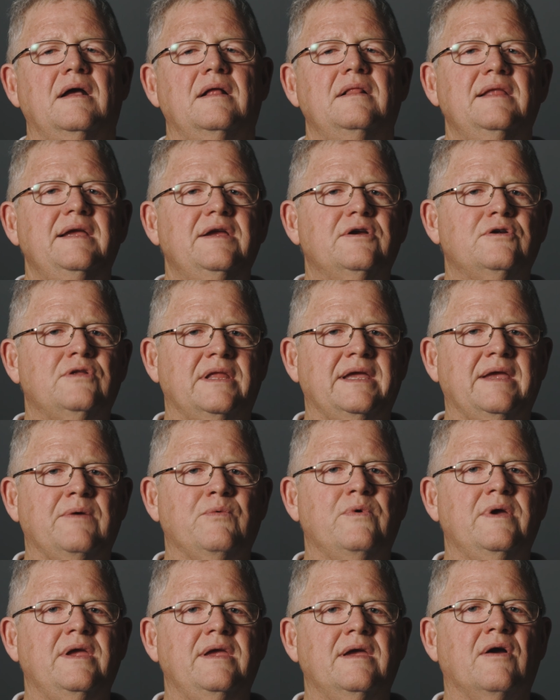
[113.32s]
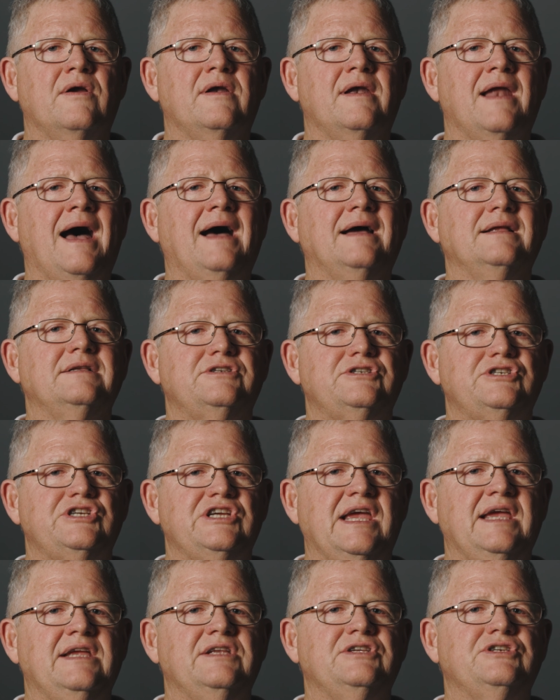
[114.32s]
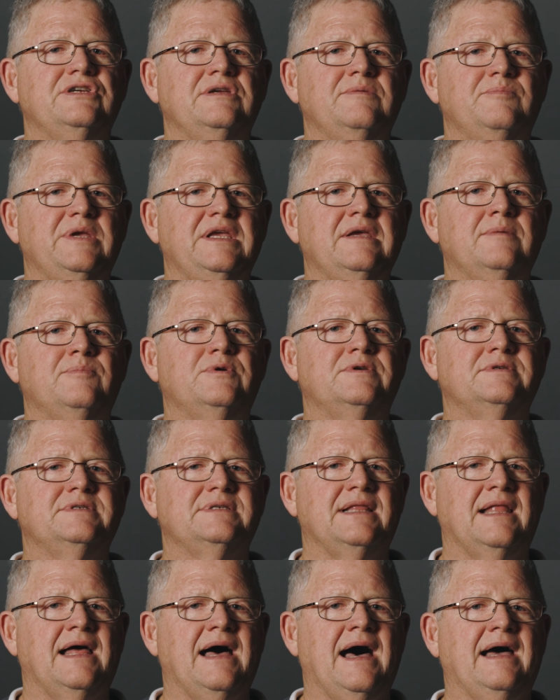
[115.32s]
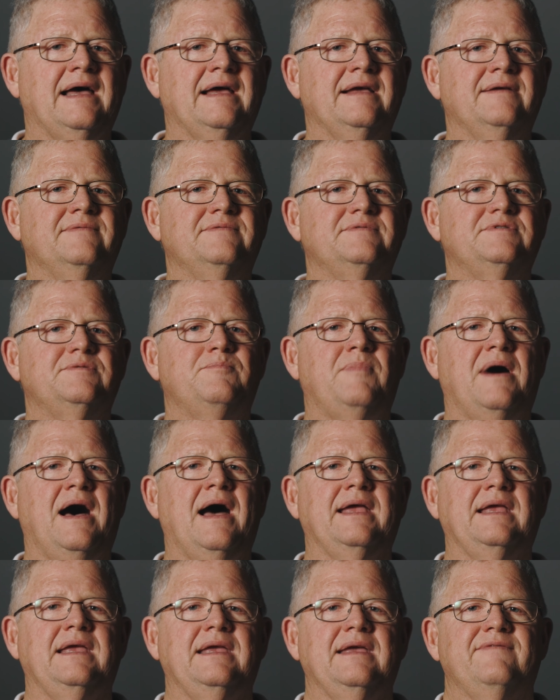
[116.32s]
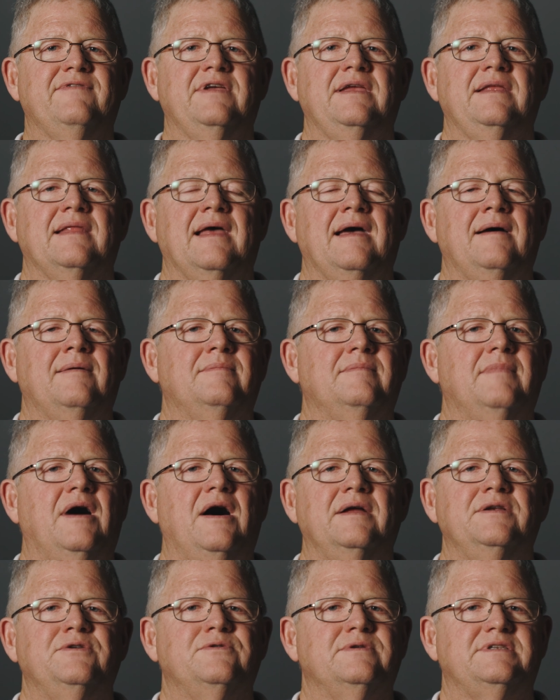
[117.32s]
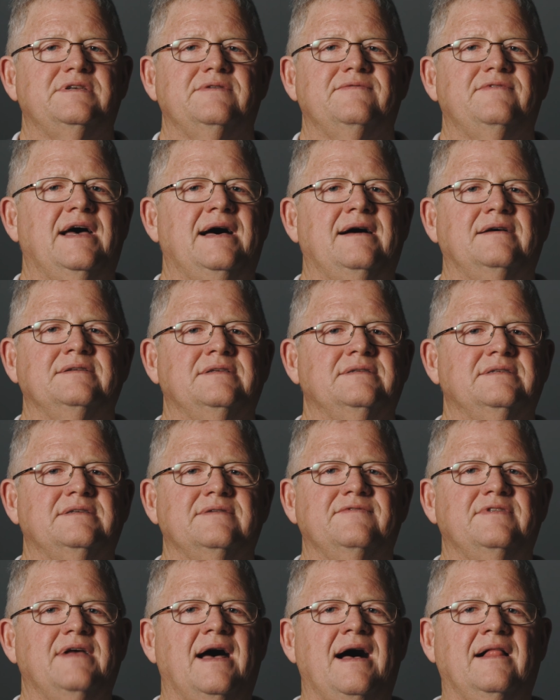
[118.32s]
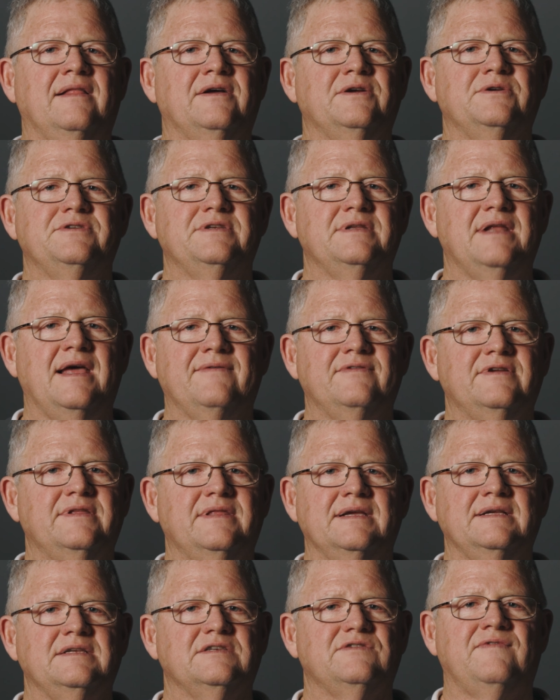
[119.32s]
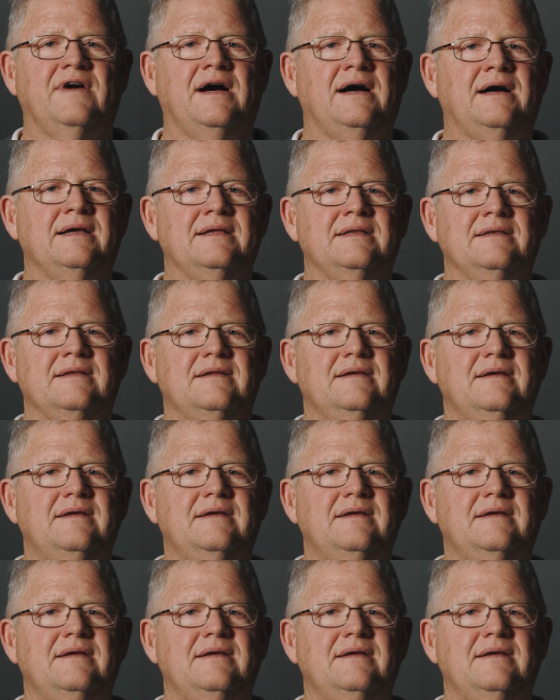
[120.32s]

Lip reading: Clearly, we are not changing people's lives by giving them hundreds of thousands of dollars and everything's fine.